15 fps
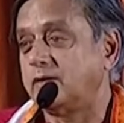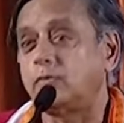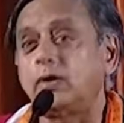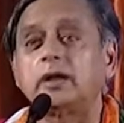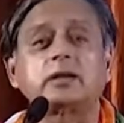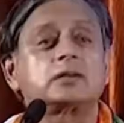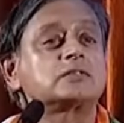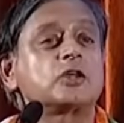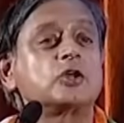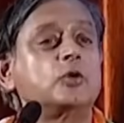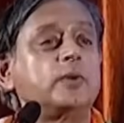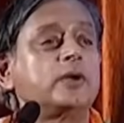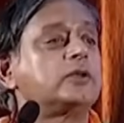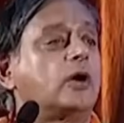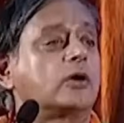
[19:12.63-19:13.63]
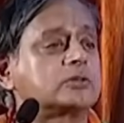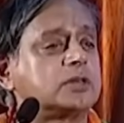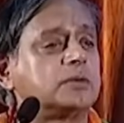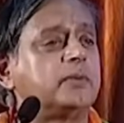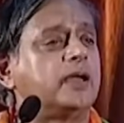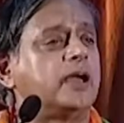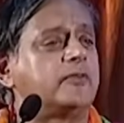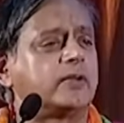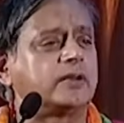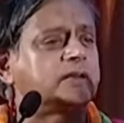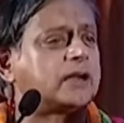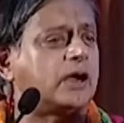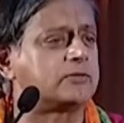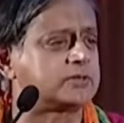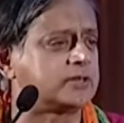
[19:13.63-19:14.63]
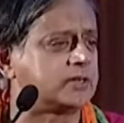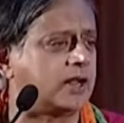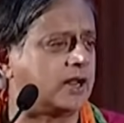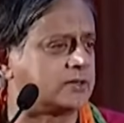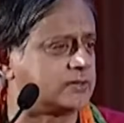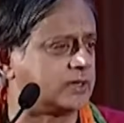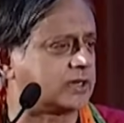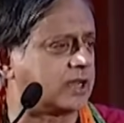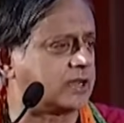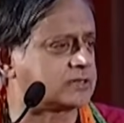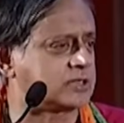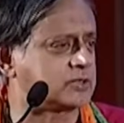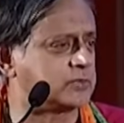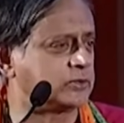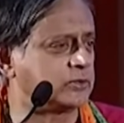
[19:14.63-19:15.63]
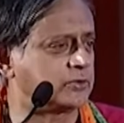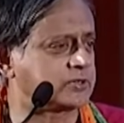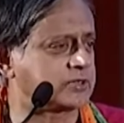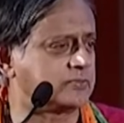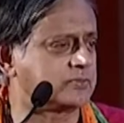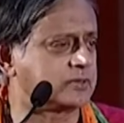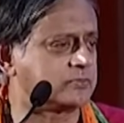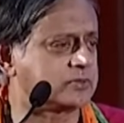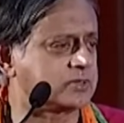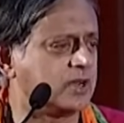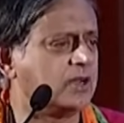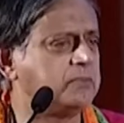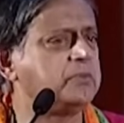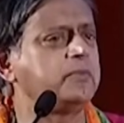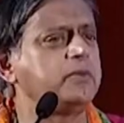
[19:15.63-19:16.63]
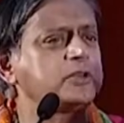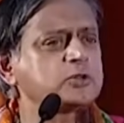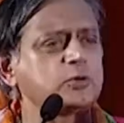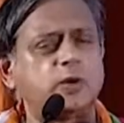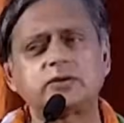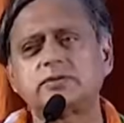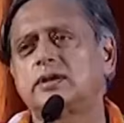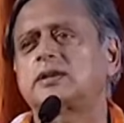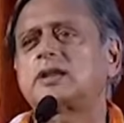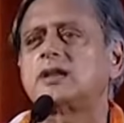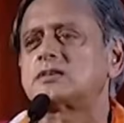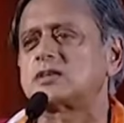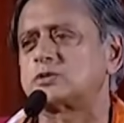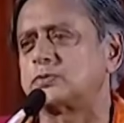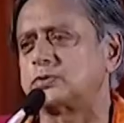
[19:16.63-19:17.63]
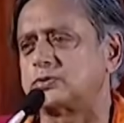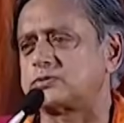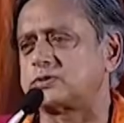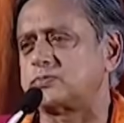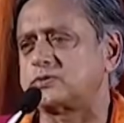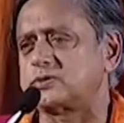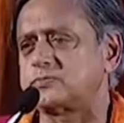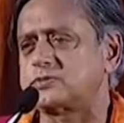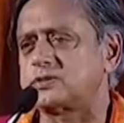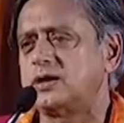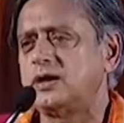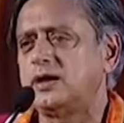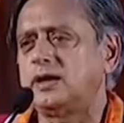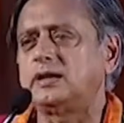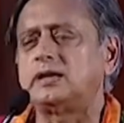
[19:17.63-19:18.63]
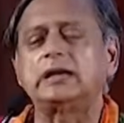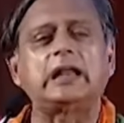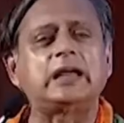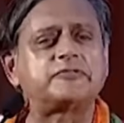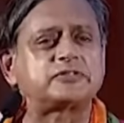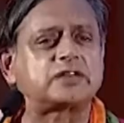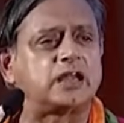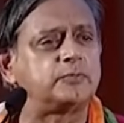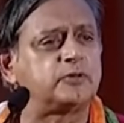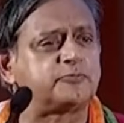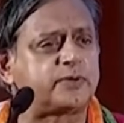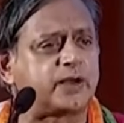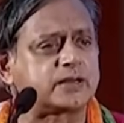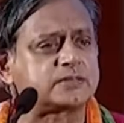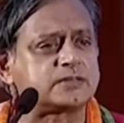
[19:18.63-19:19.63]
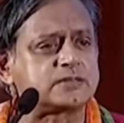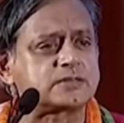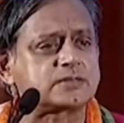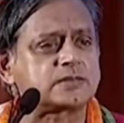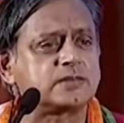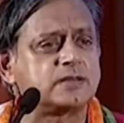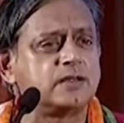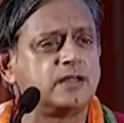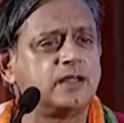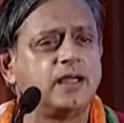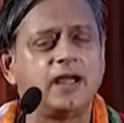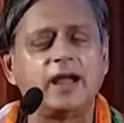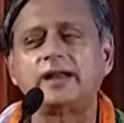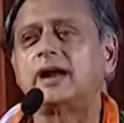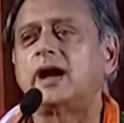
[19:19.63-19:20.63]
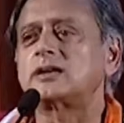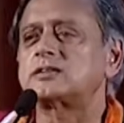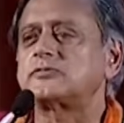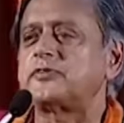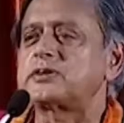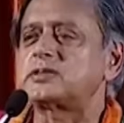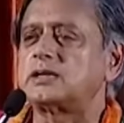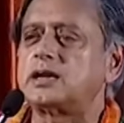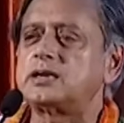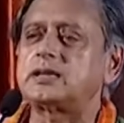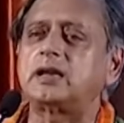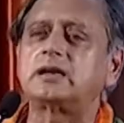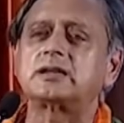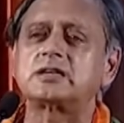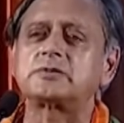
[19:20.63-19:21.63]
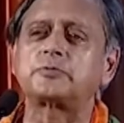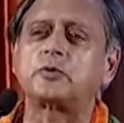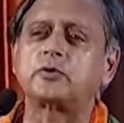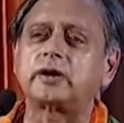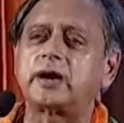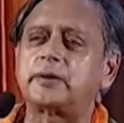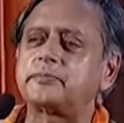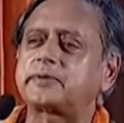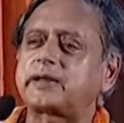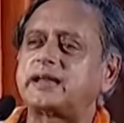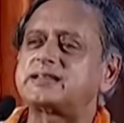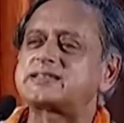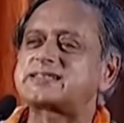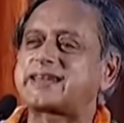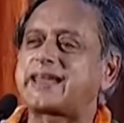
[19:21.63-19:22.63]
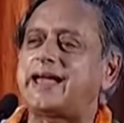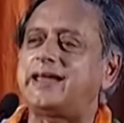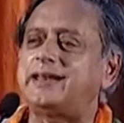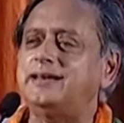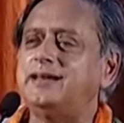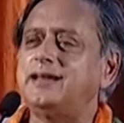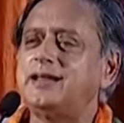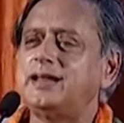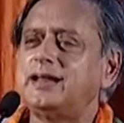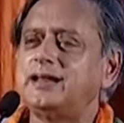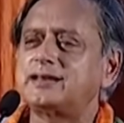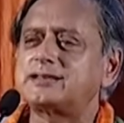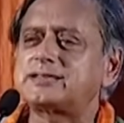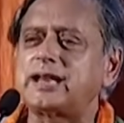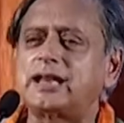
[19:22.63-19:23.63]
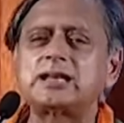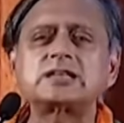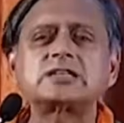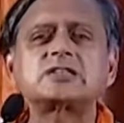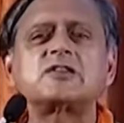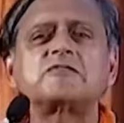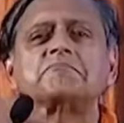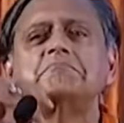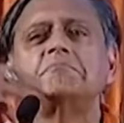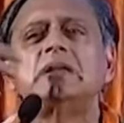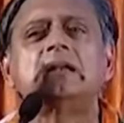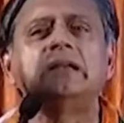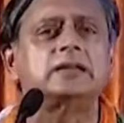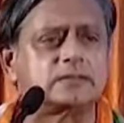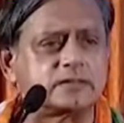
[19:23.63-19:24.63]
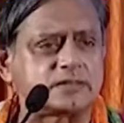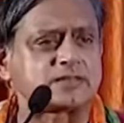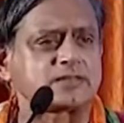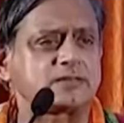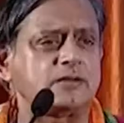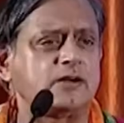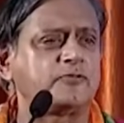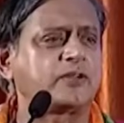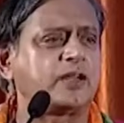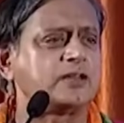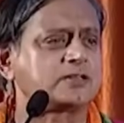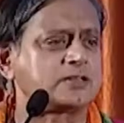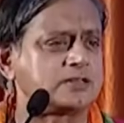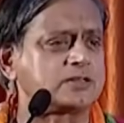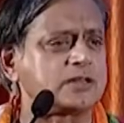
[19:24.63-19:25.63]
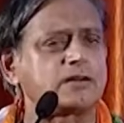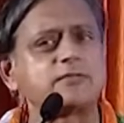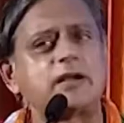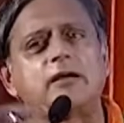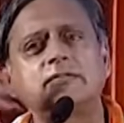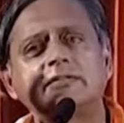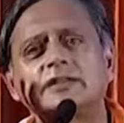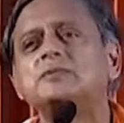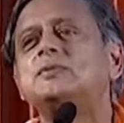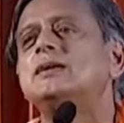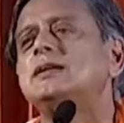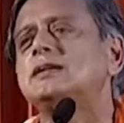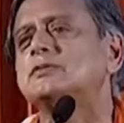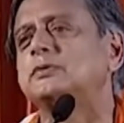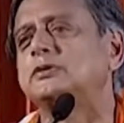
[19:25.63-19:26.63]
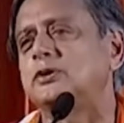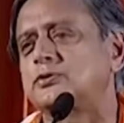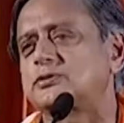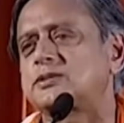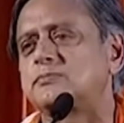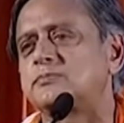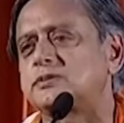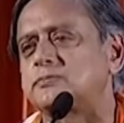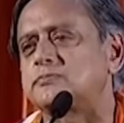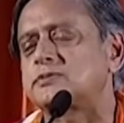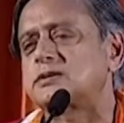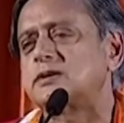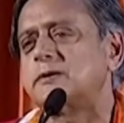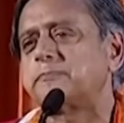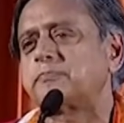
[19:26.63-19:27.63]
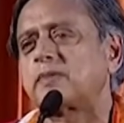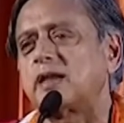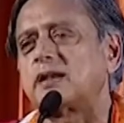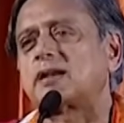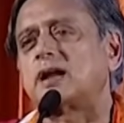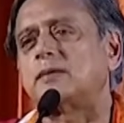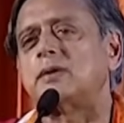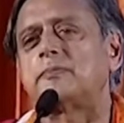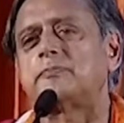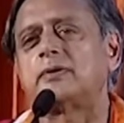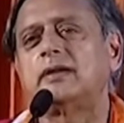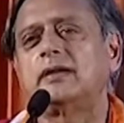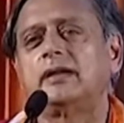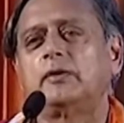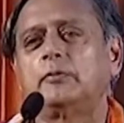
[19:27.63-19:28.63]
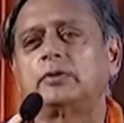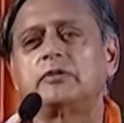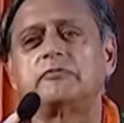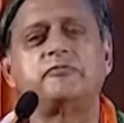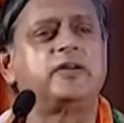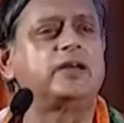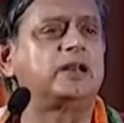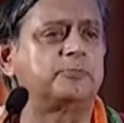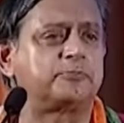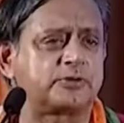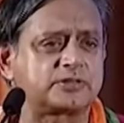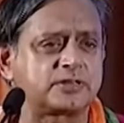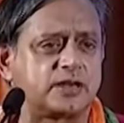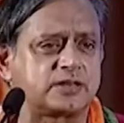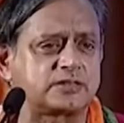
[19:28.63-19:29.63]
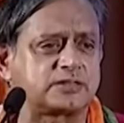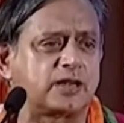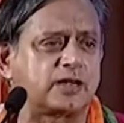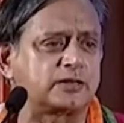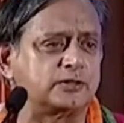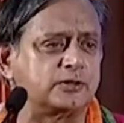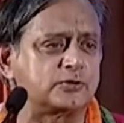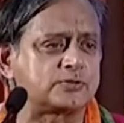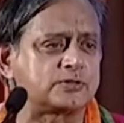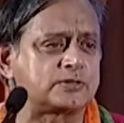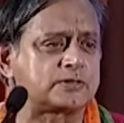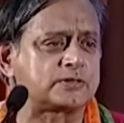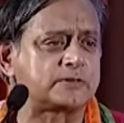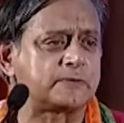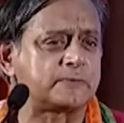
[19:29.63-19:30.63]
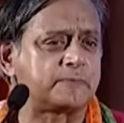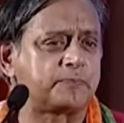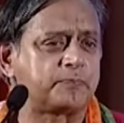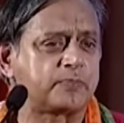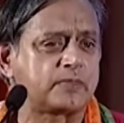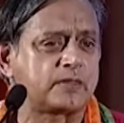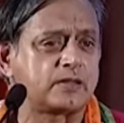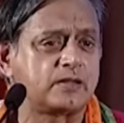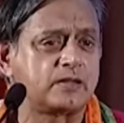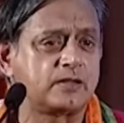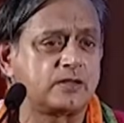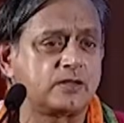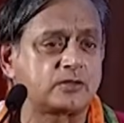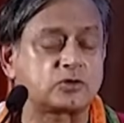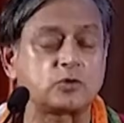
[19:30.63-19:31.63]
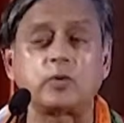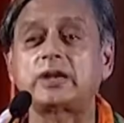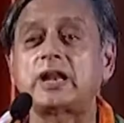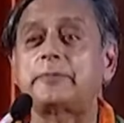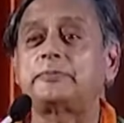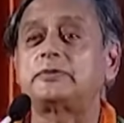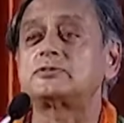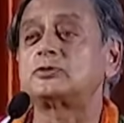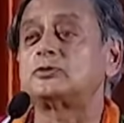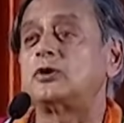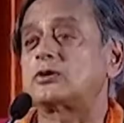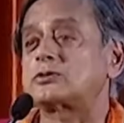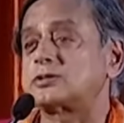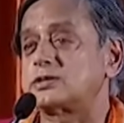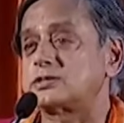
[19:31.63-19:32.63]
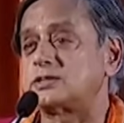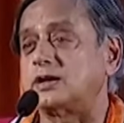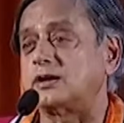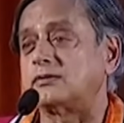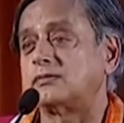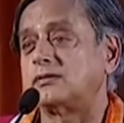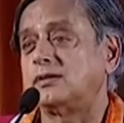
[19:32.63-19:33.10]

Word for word: Why? Because a human doctor may have encountered 100 cases with those symptoms, maybe 200 cases with those symptoms in a lifetime of practice. An artificial intelligence program can scan tens of millions of cases around the world with those symptoms and come up with a very precise diagnosis. So what happens to doctors now?